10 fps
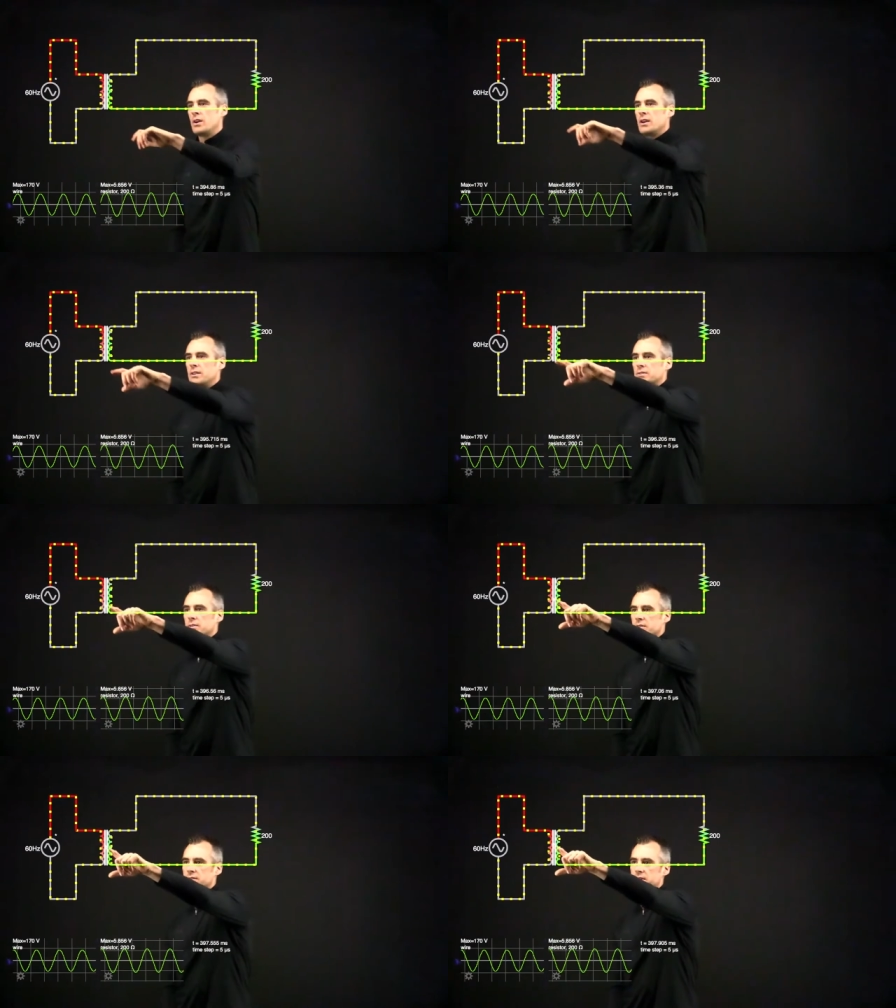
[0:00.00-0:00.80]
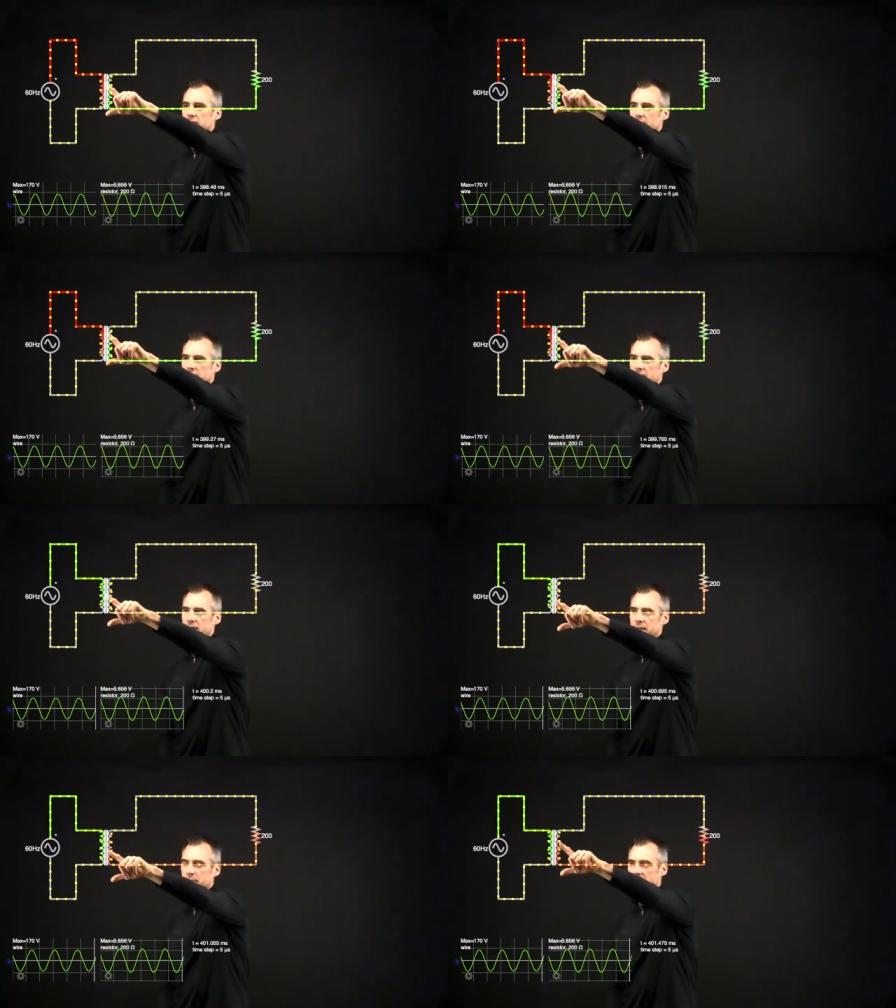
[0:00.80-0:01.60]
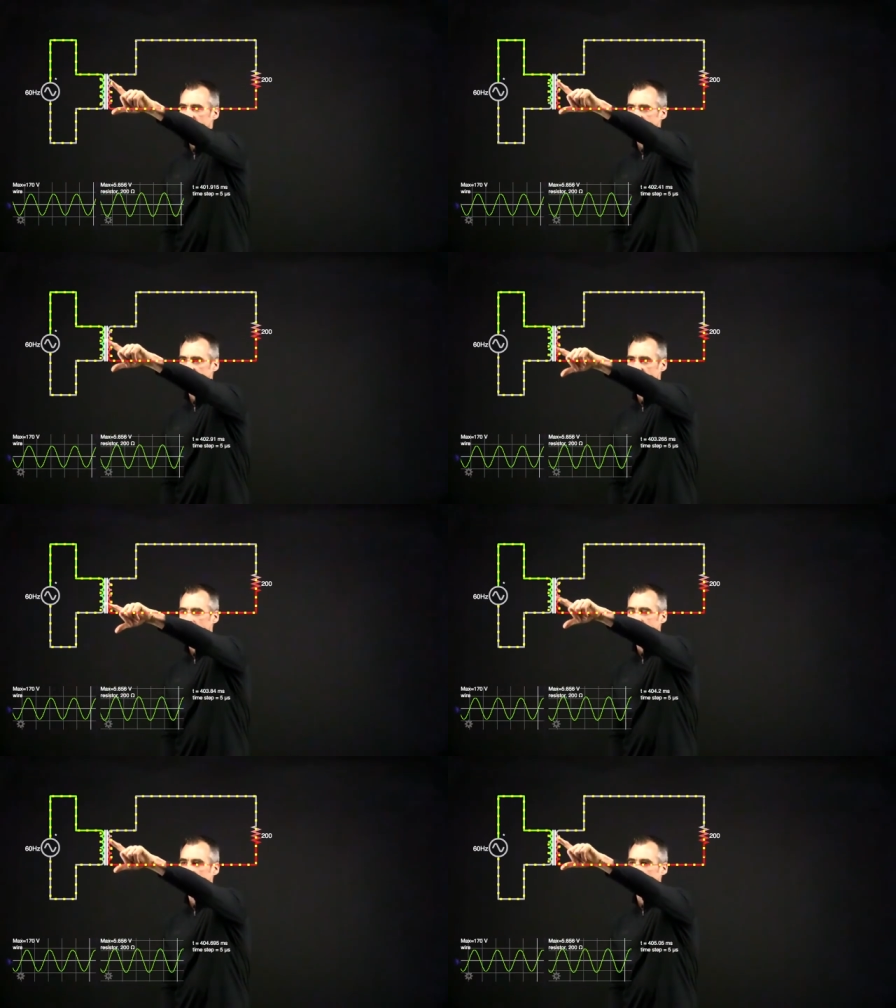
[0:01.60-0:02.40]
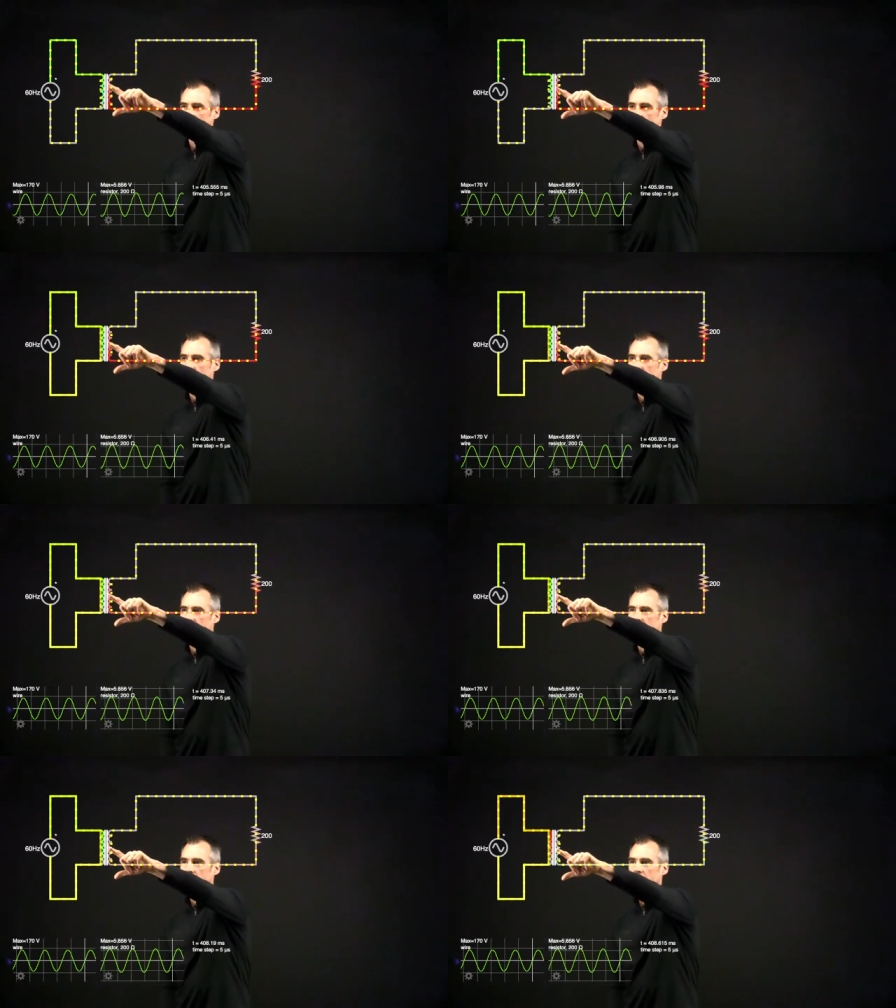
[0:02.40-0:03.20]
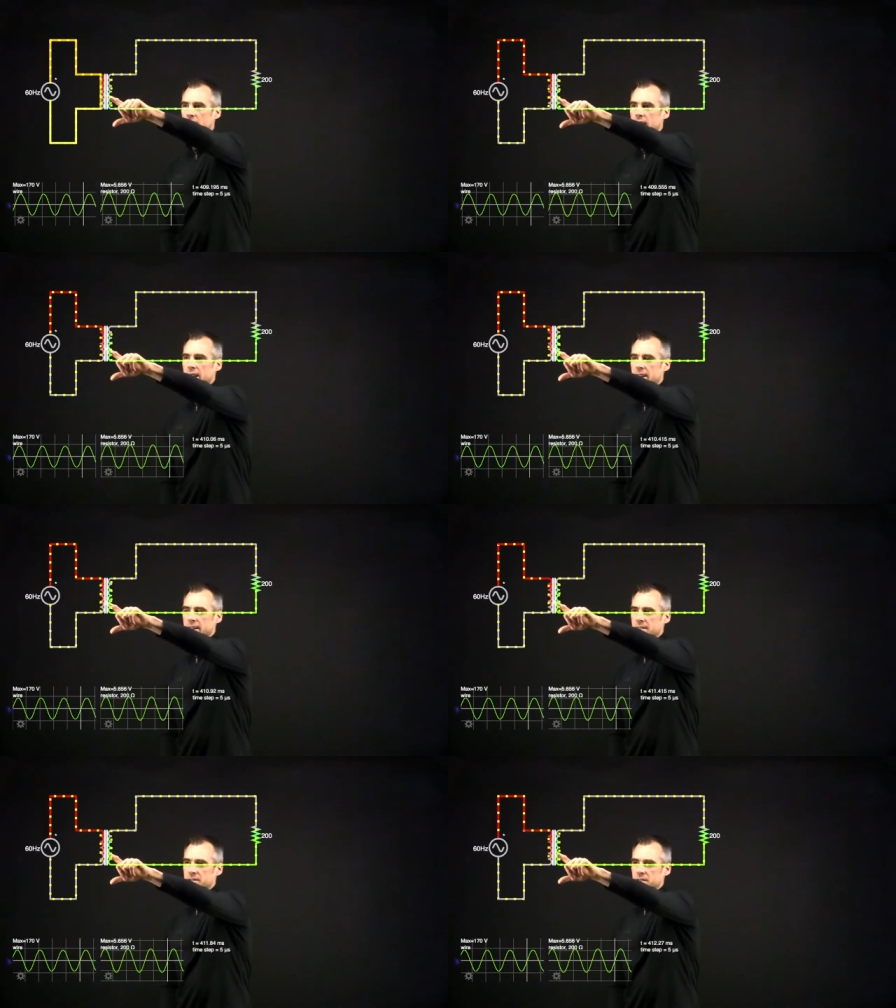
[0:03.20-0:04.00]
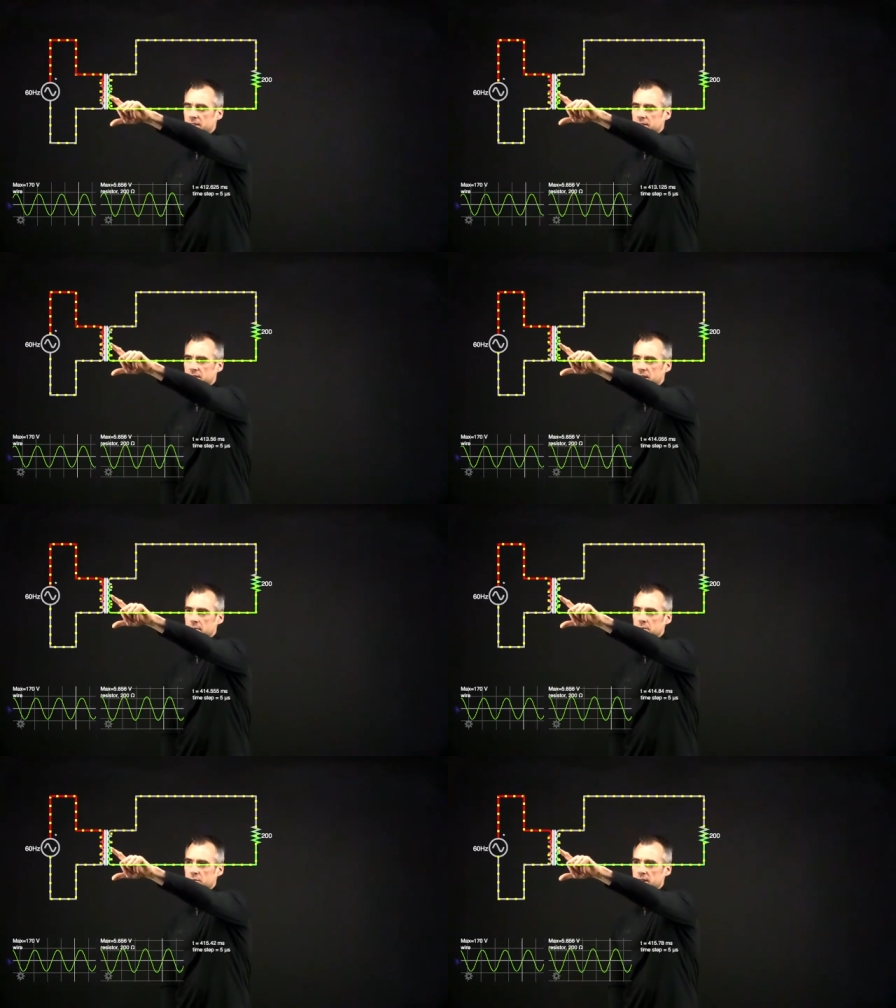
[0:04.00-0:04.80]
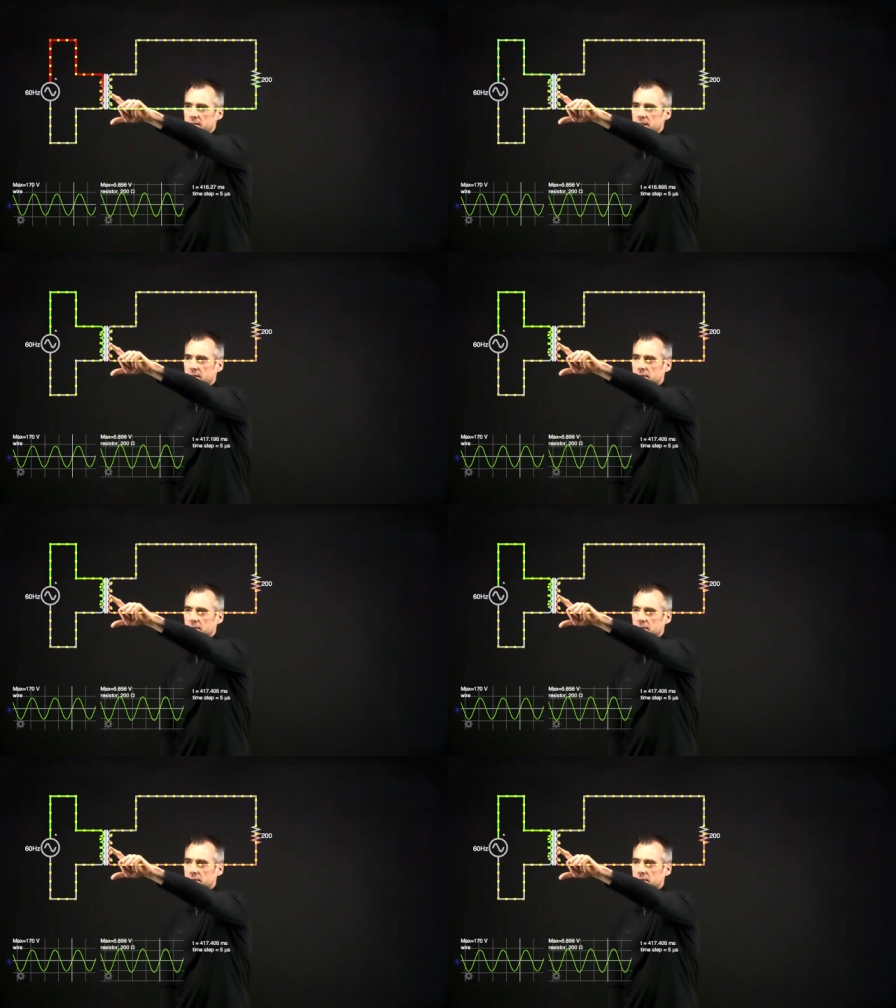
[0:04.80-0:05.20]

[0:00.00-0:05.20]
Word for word: So you can see that the magic is happening right about here, and it's translating the